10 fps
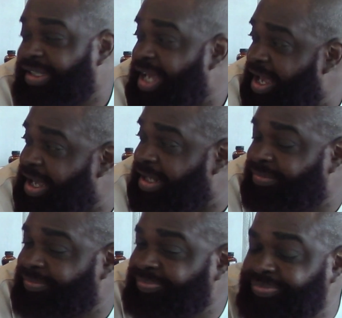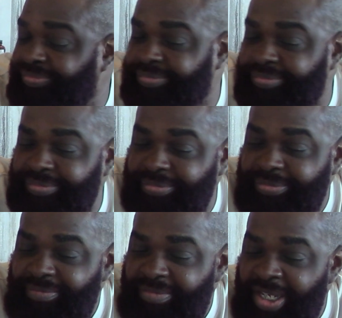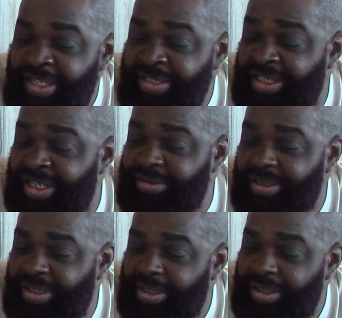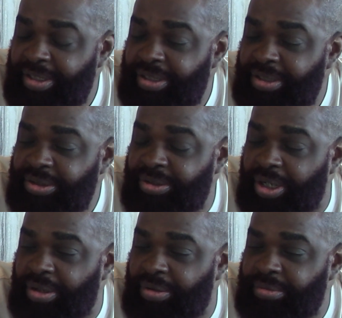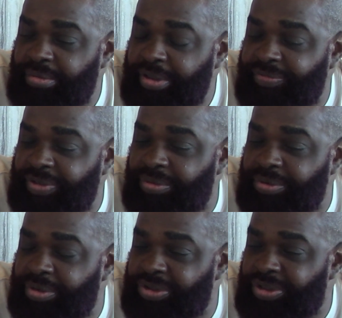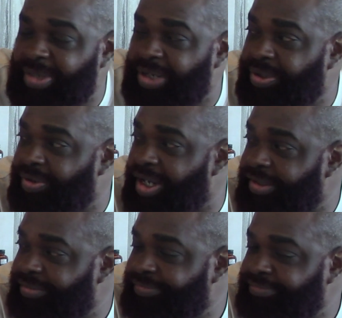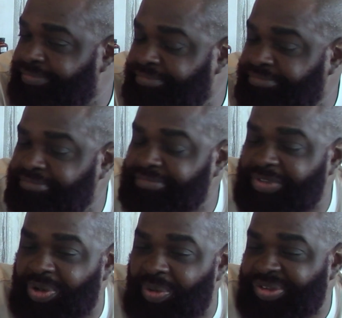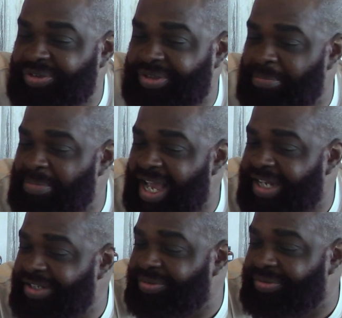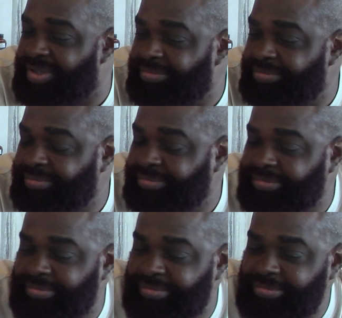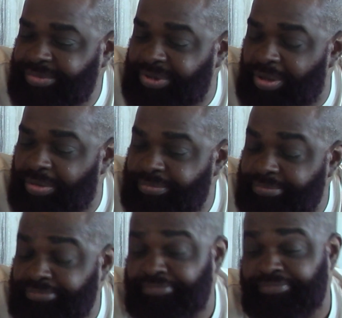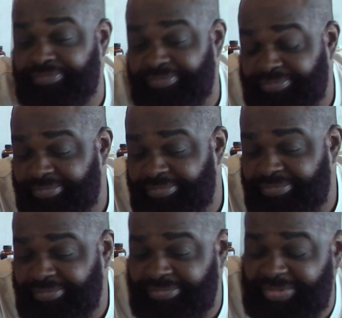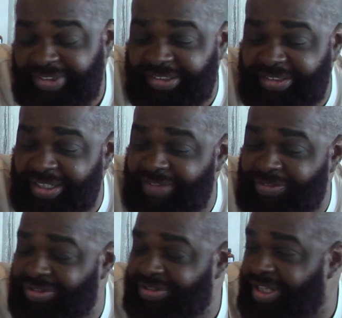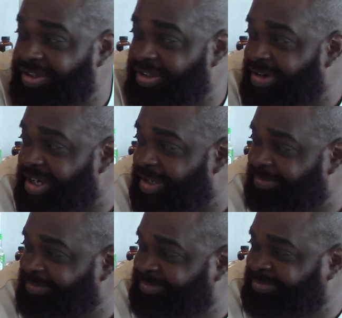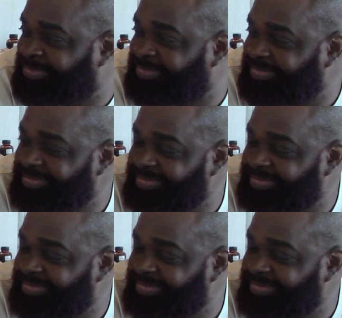dad. He said, "If you don't do this, you might regret it. You can always come back and do something." So 16 and a half years later, here I am. Right.